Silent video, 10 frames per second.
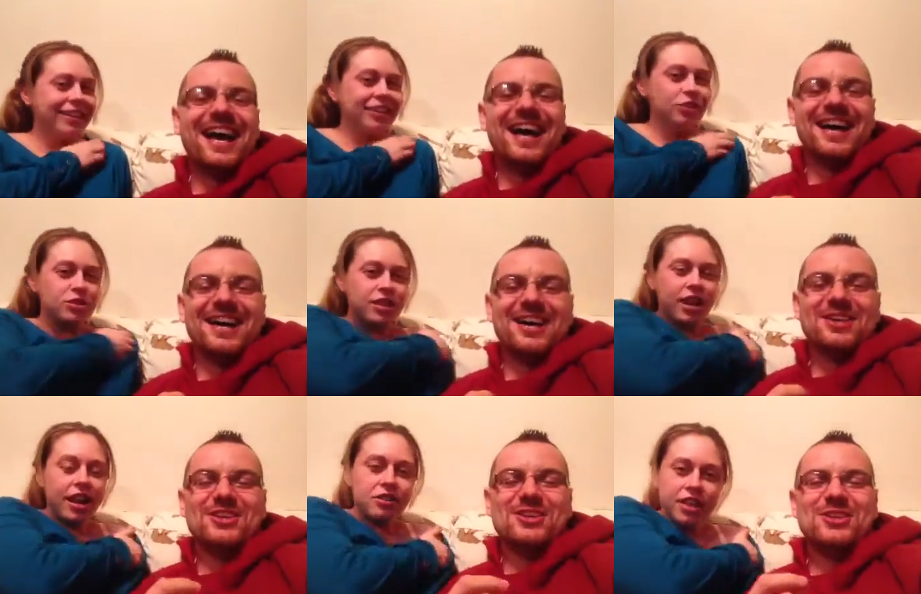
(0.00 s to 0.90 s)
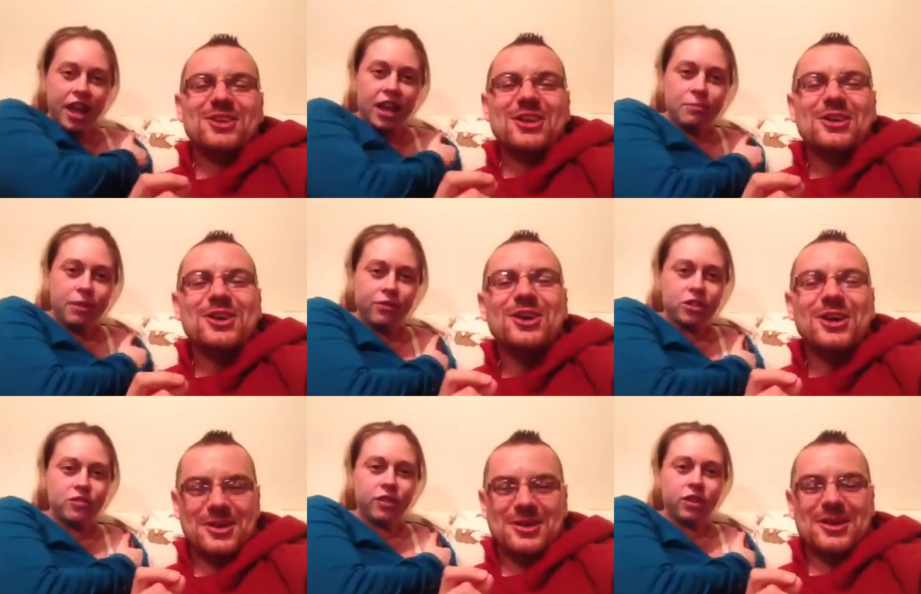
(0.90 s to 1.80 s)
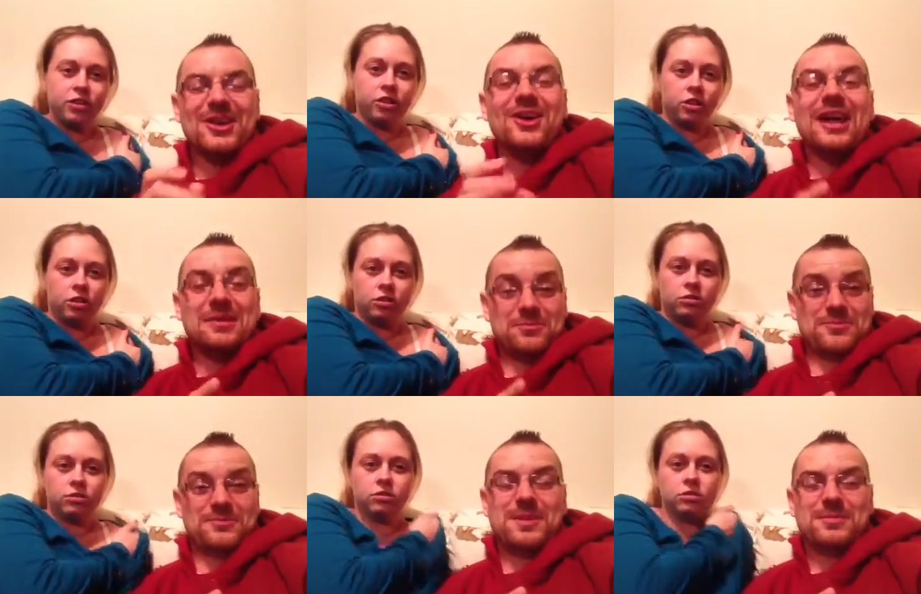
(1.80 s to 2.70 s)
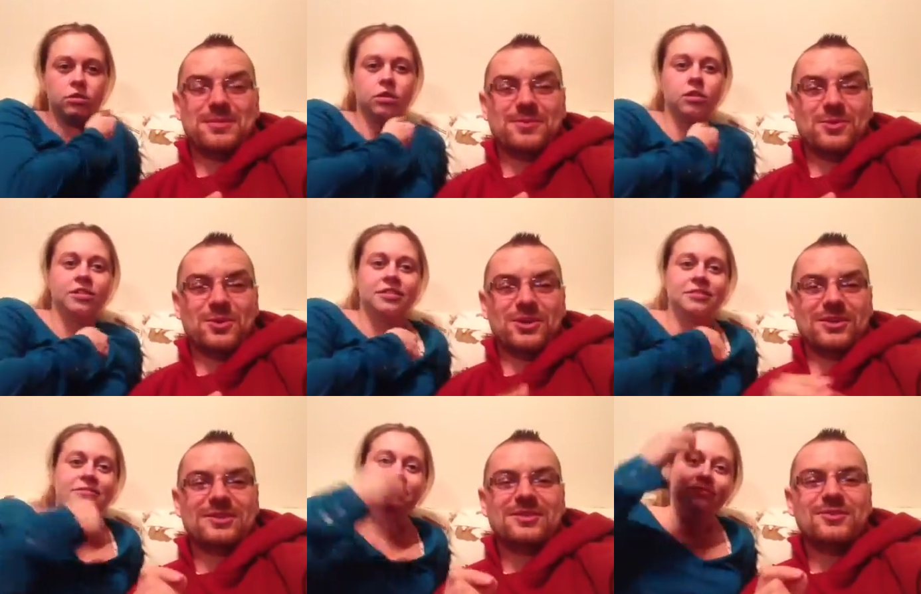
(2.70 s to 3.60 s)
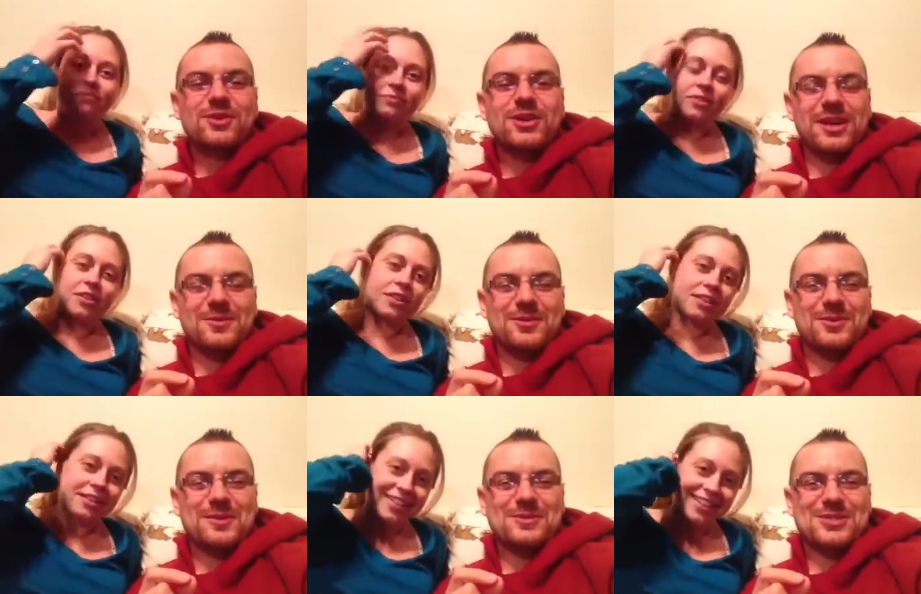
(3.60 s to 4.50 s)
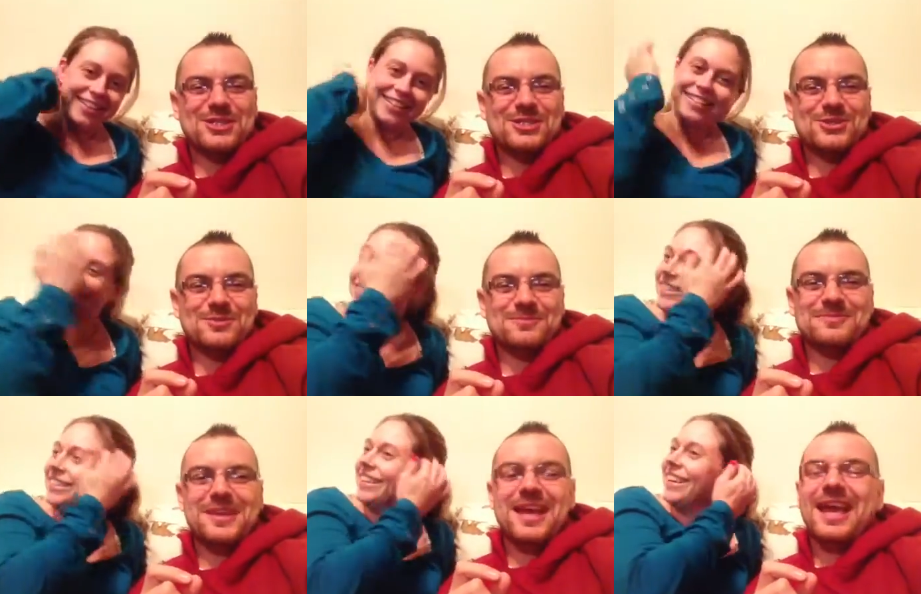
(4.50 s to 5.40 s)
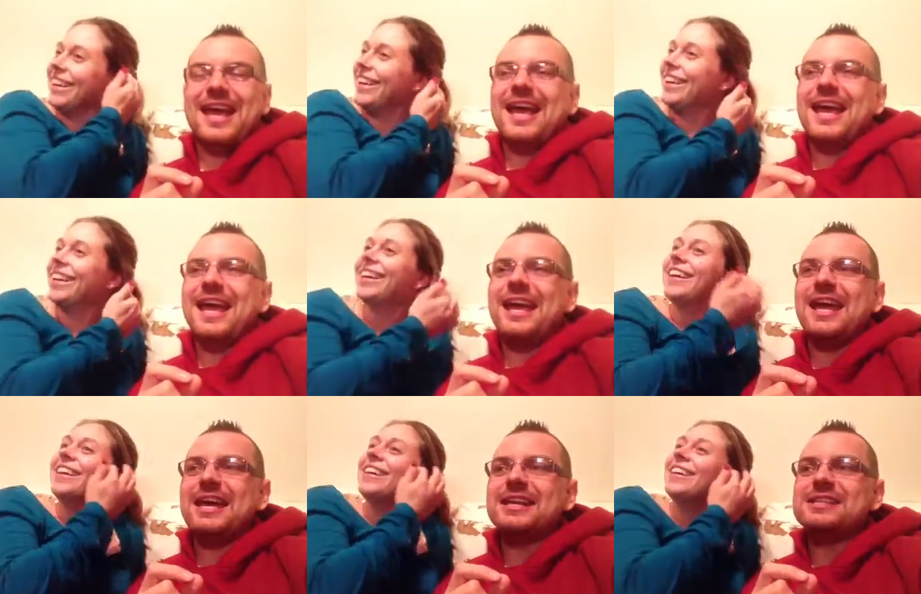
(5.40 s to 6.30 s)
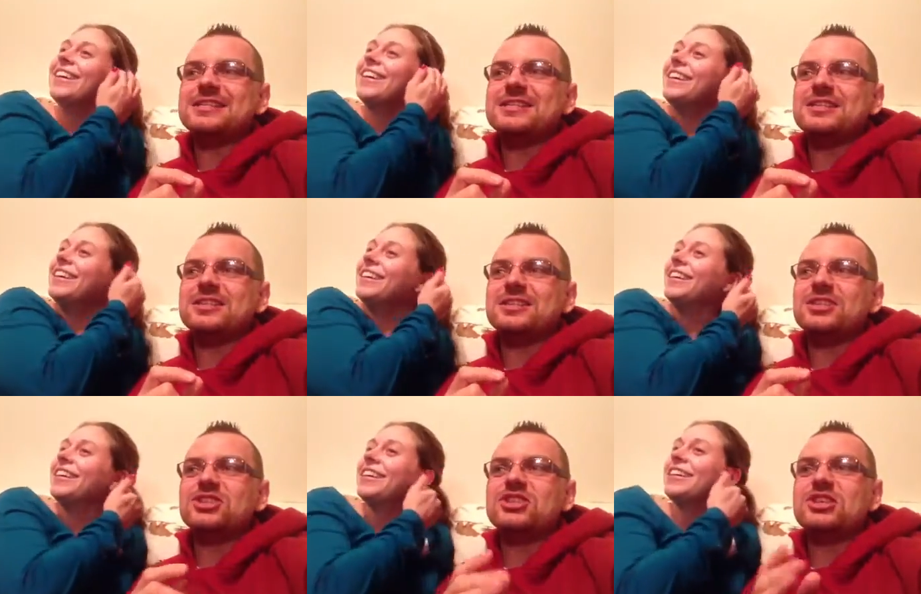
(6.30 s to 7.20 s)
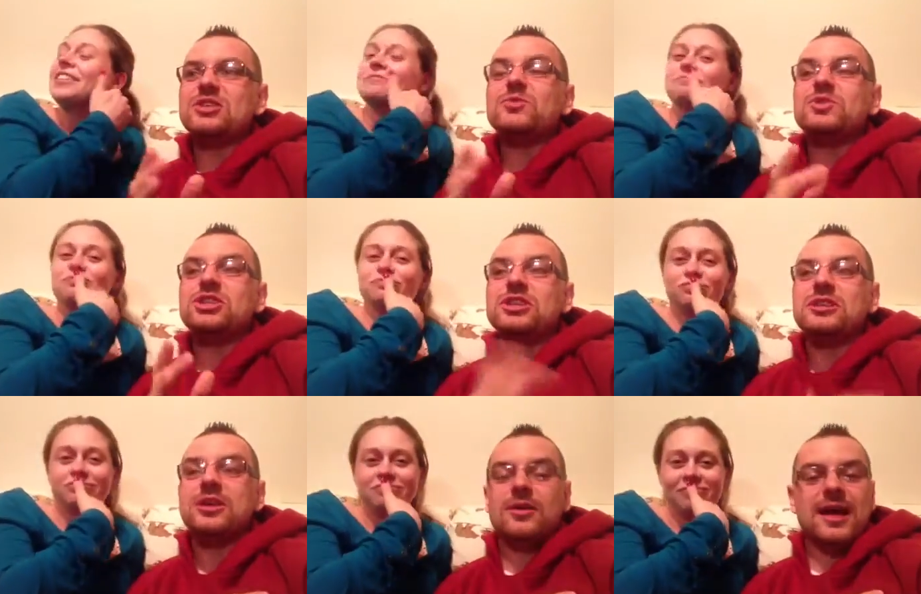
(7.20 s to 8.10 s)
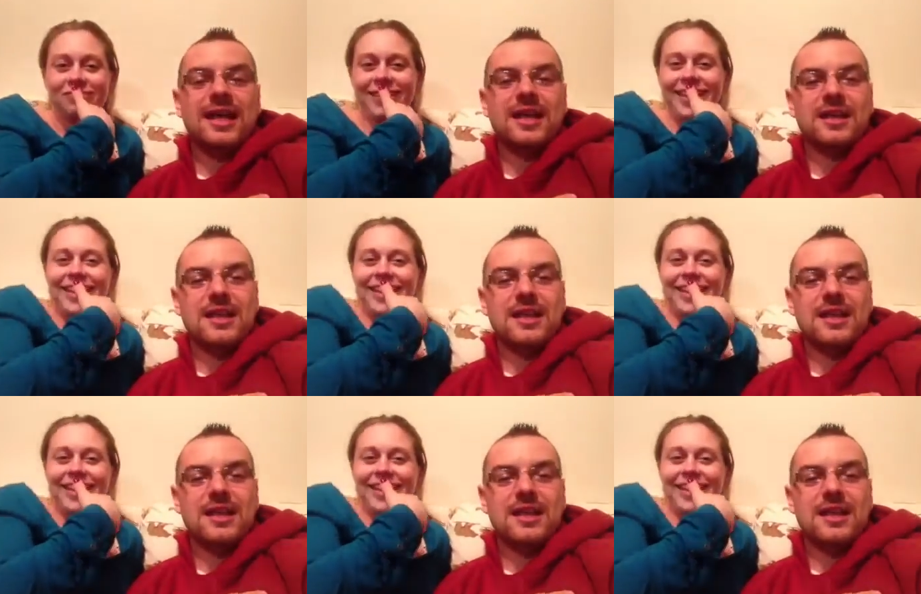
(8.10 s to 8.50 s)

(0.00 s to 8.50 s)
Speaker 1: You Uh, said I was. I had you're first cooking. failure. Okay,
Speaker 2: people of the world, if you're cooking with cream and chicken soup, and she she you know I can't